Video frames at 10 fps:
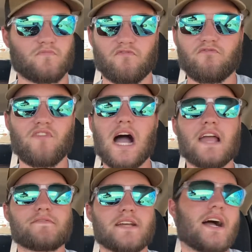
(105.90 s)

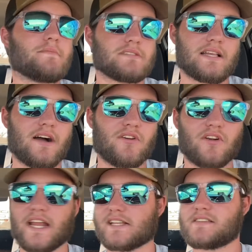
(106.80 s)
5 times louder,
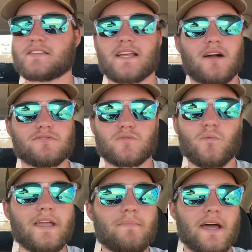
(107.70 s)
and it sounds
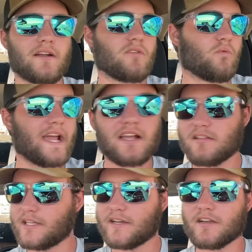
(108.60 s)
way better, way
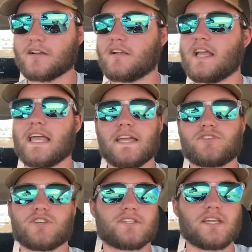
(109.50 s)
clearer.
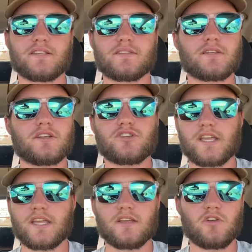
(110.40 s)
It's such
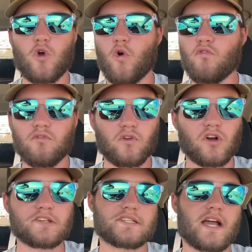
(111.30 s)
a
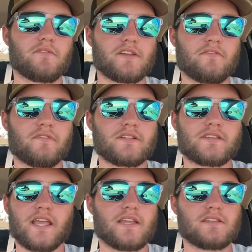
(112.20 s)
overall sound
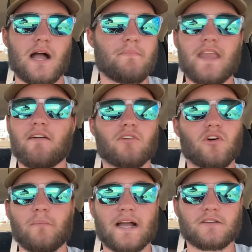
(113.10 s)
difference. I'm never
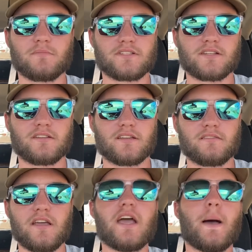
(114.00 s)
going back to Brazilian.
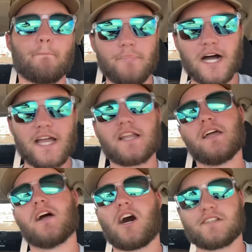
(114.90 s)
But
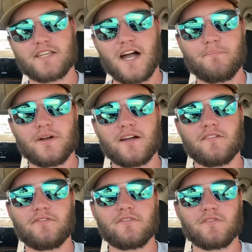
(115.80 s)
on top
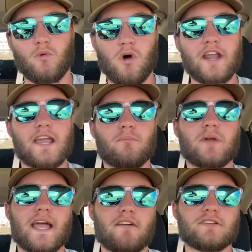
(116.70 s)
of the 1 amp
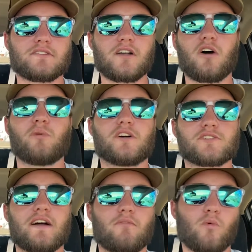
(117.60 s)
we have installed, we
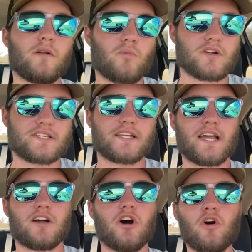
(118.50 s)
also have 1 more sitting
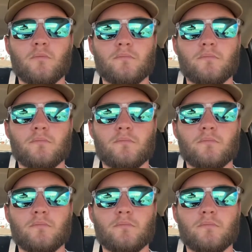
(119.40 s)
at home.